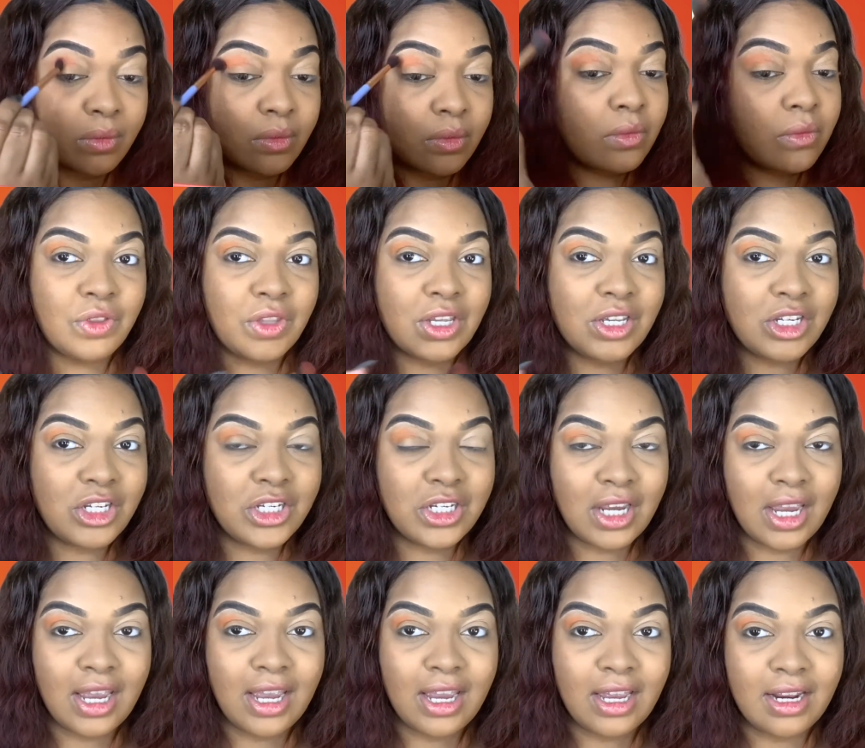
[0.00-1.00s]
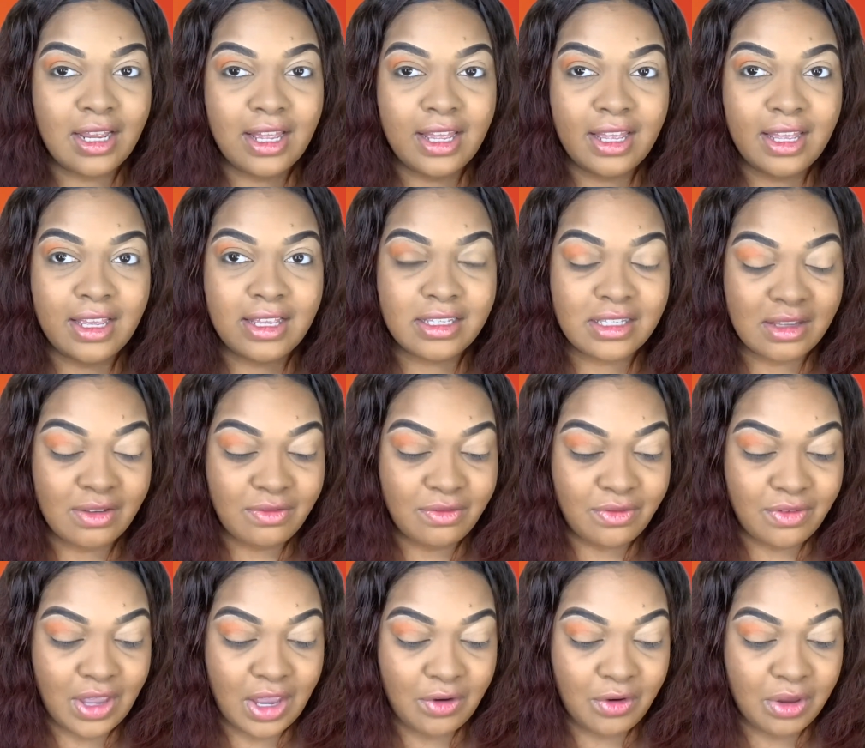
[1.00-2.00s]
This shade is
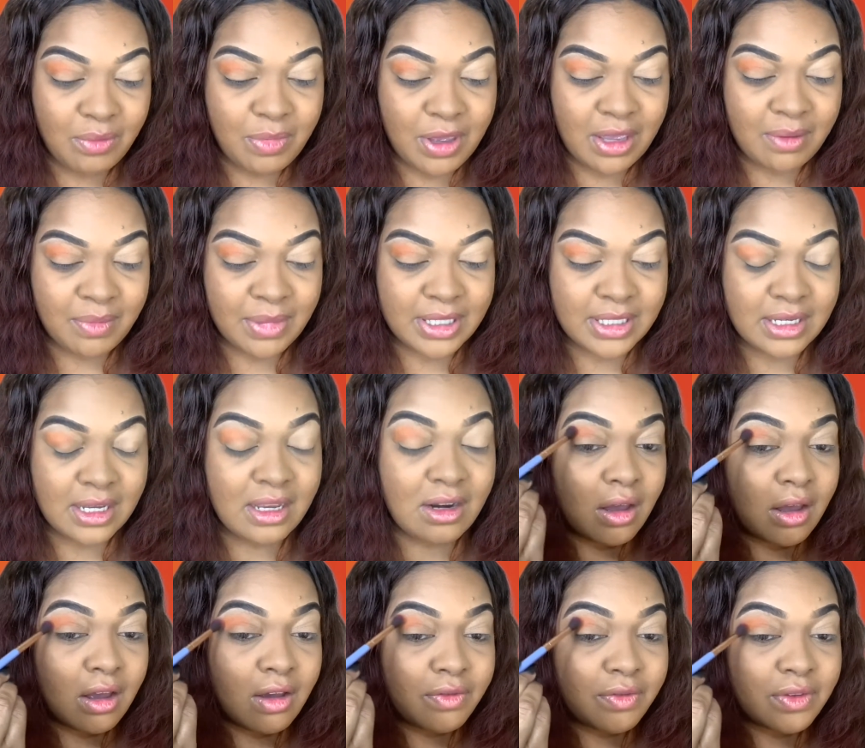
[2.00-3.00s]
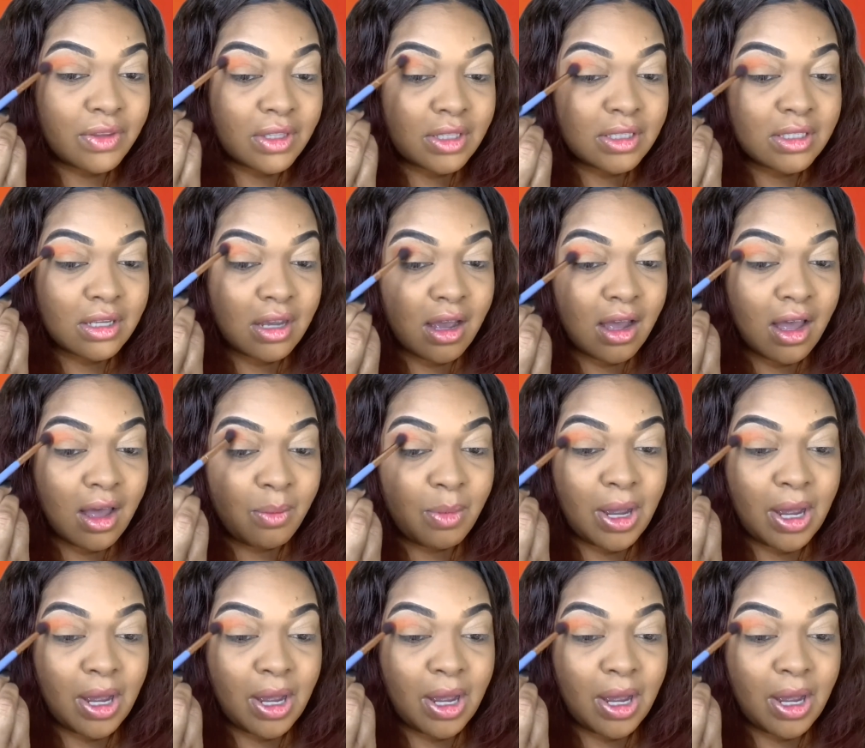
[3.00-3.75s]
very pigmented off the top,